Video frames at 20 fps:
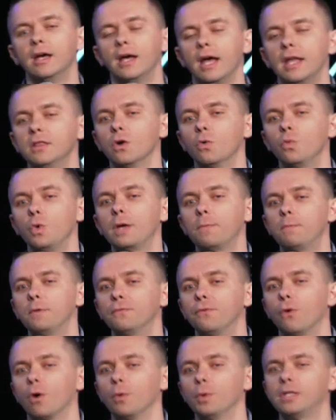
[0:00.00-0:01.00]
And the week
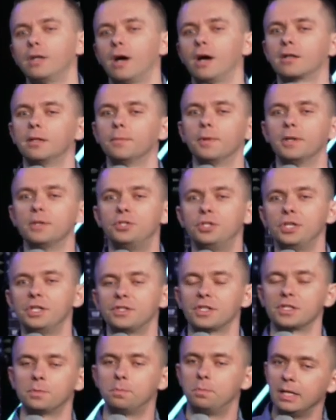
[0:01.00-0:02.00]
before we talked about
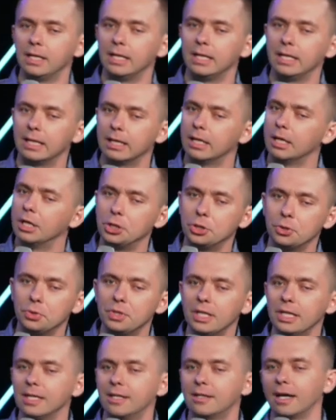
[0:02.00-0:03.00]
Jesus being
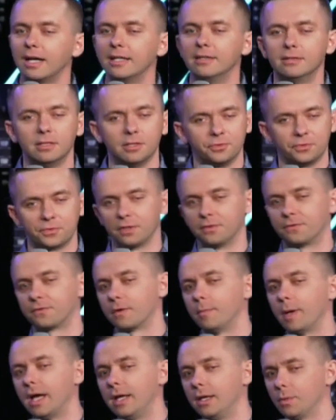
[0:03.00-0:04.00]
unique and different
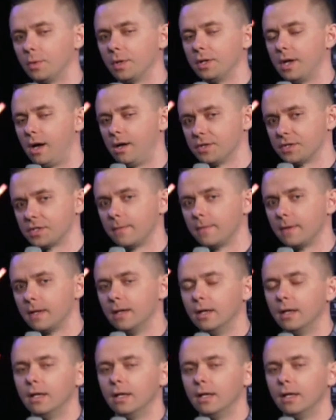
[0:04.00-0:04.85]
from anyone else.